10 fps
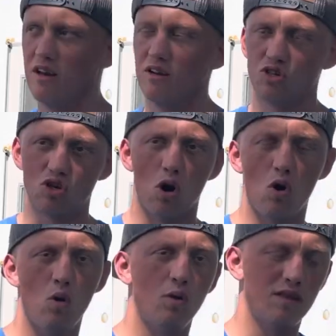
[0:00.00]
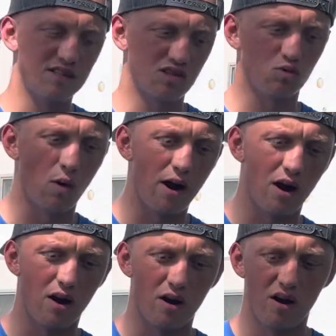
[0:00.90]
So this is
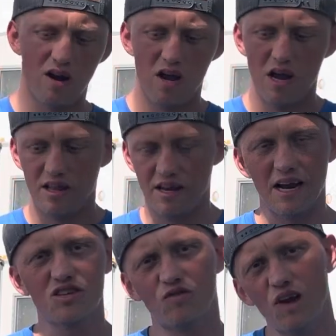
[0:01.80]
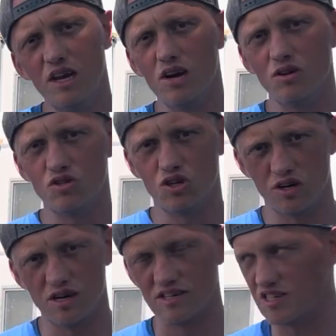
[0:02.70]
where the next videos you're
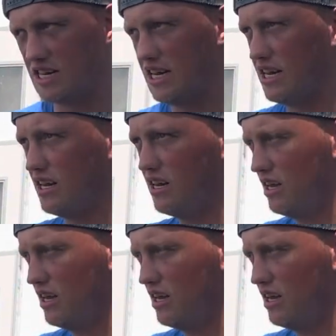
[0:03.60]
gonna see